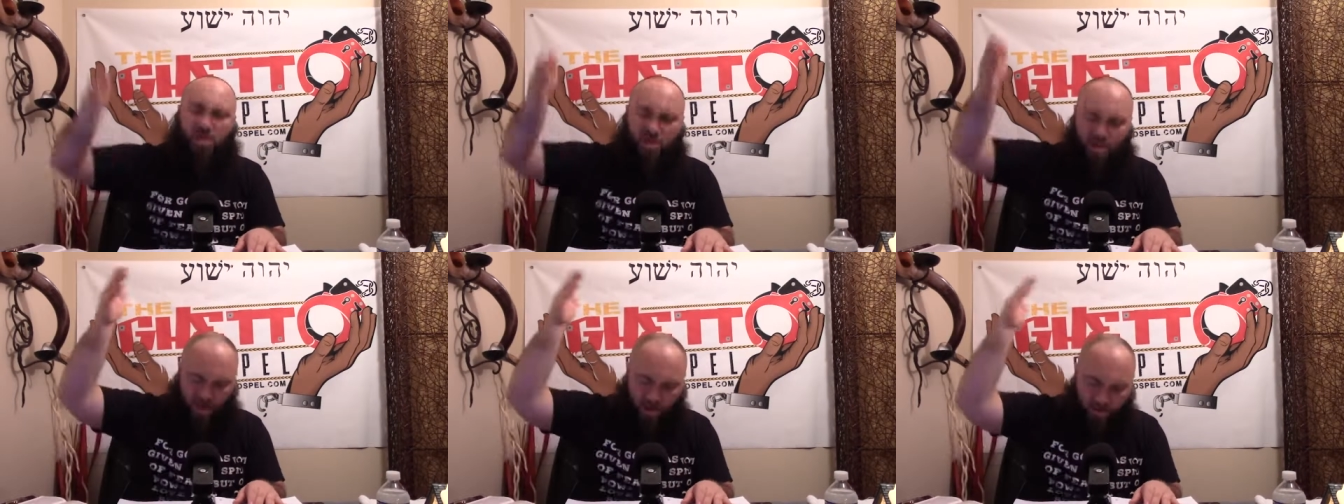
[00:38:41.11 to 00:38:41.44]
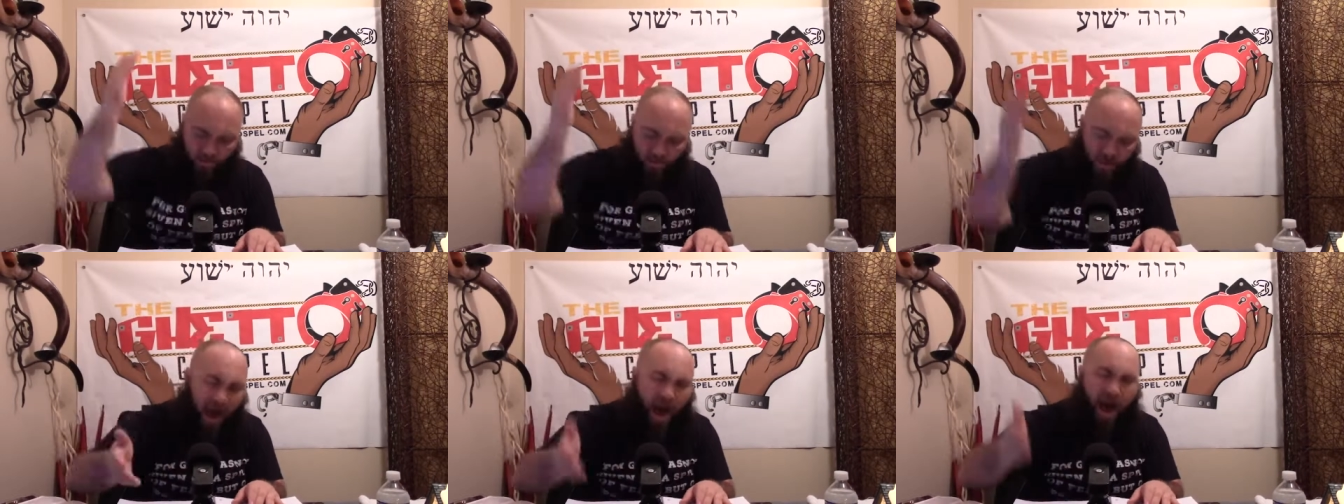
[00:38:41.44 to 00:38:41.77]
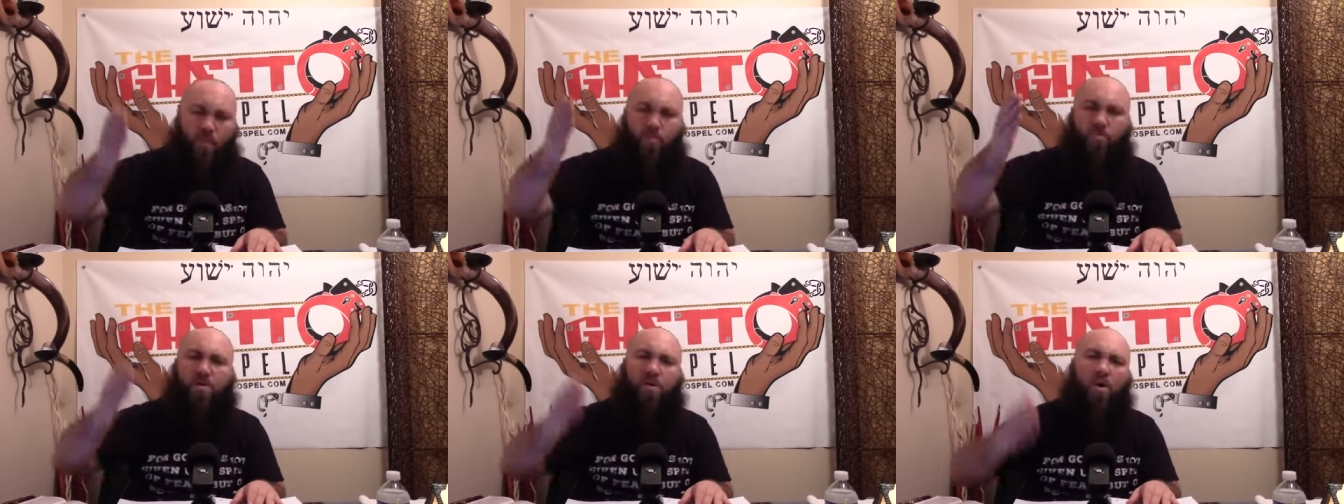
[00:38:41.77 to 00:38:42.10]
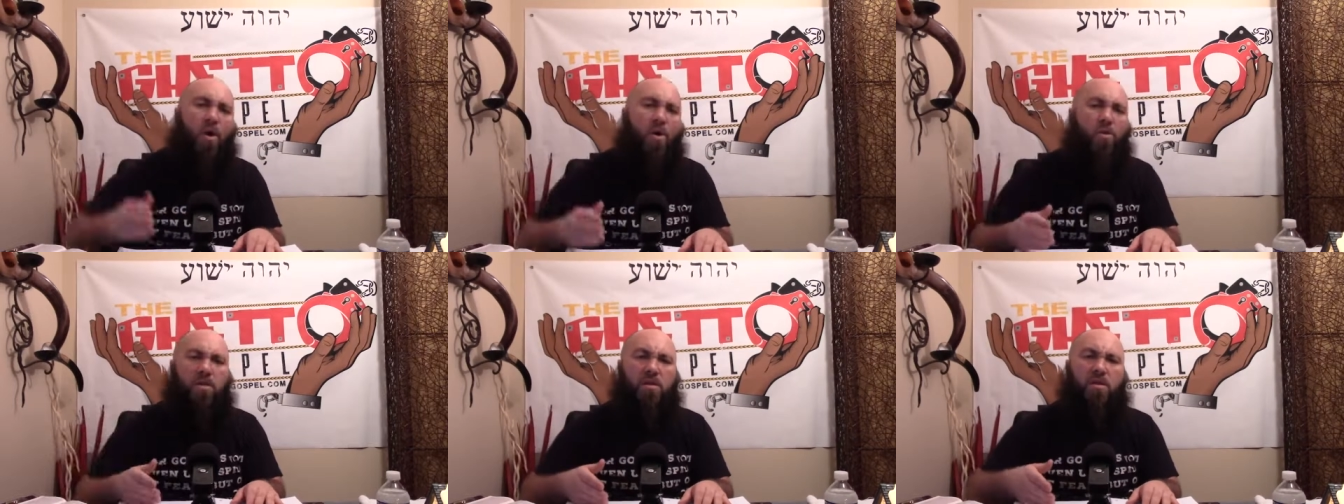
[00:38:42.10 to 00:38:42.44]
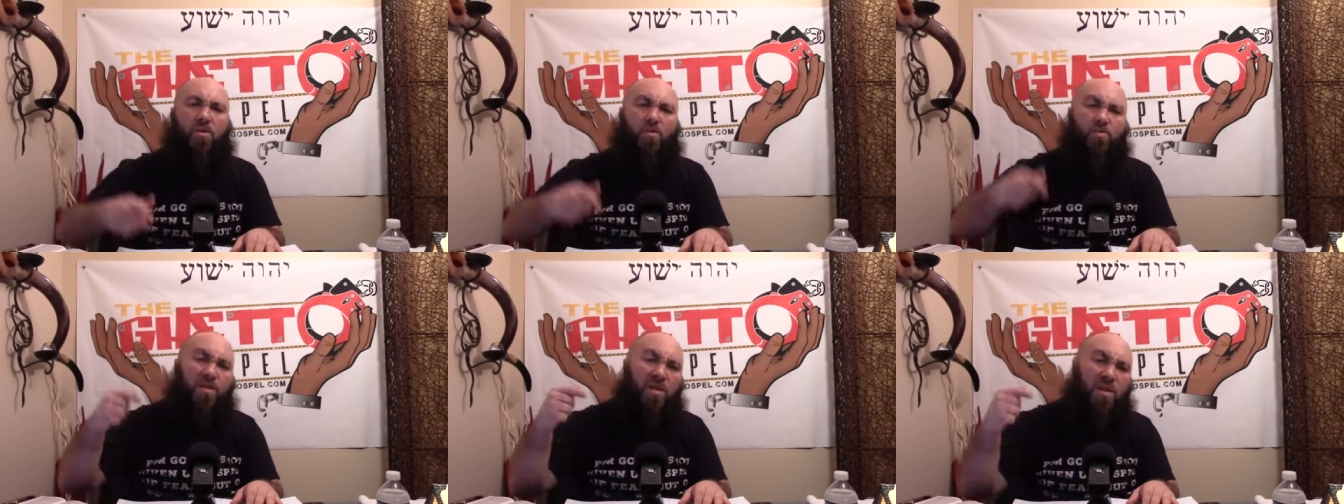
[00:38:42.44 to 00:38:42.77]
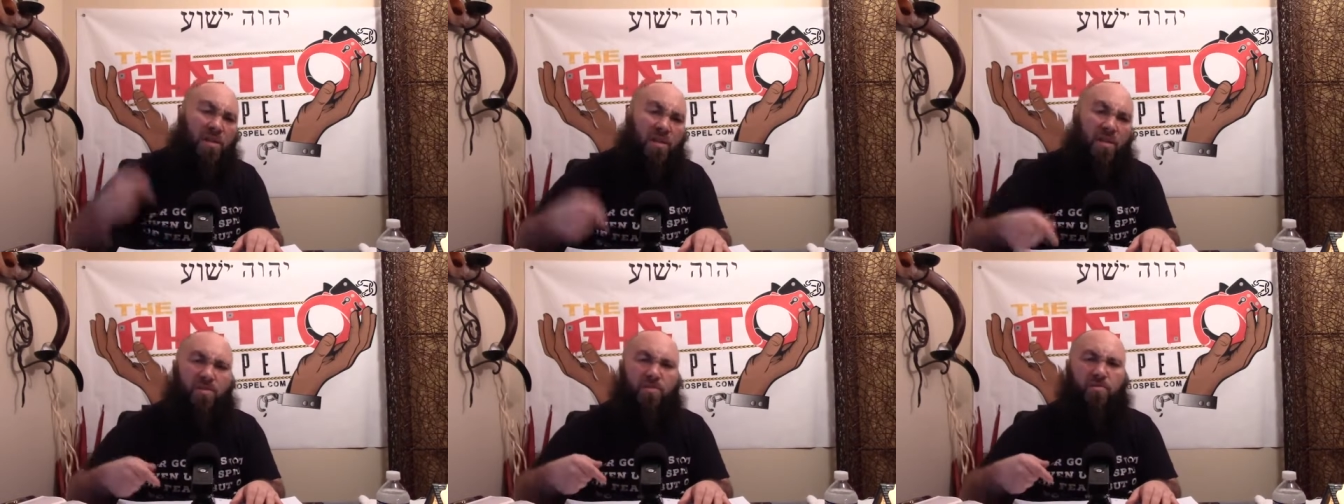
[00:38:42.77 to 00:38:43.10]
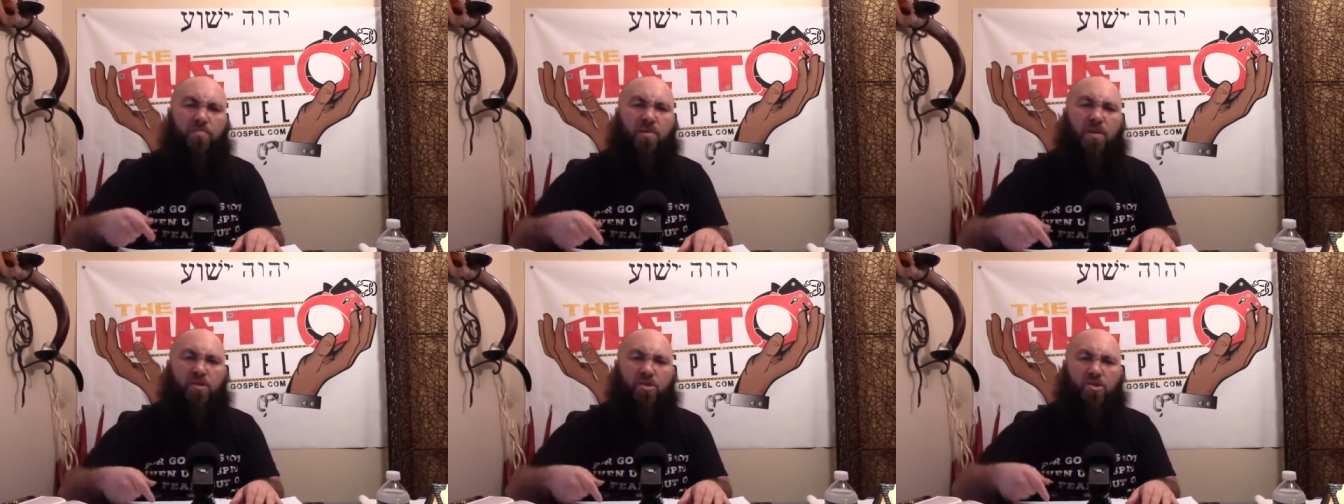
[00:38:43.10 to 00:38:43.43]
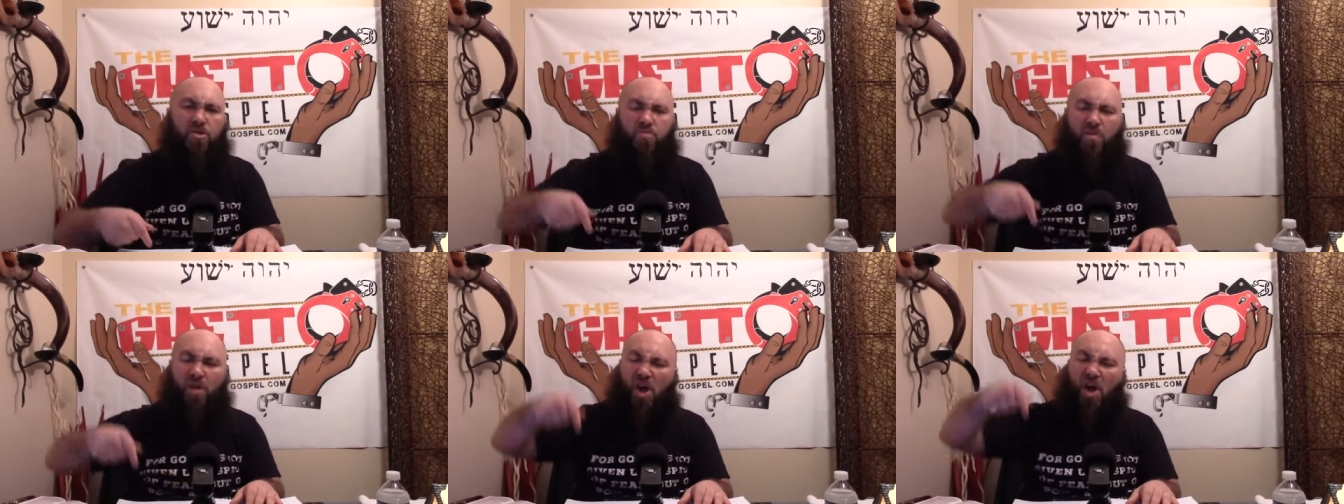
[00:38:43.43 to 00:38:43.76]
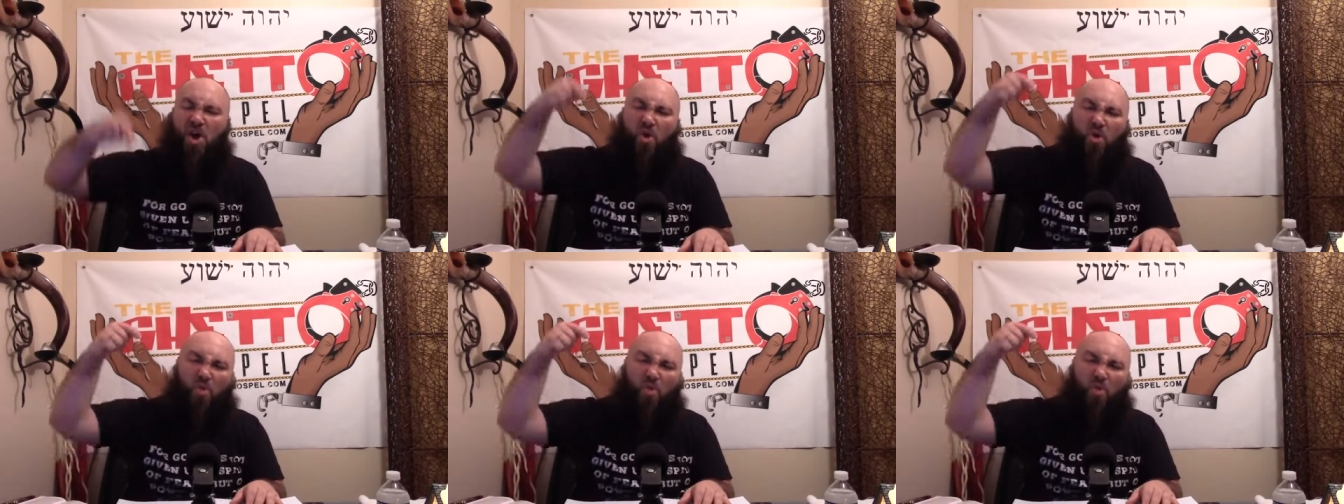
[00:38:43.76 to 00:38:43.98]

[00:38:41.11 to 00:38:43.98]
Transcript: to the power of the Holy Ghost in this ministry.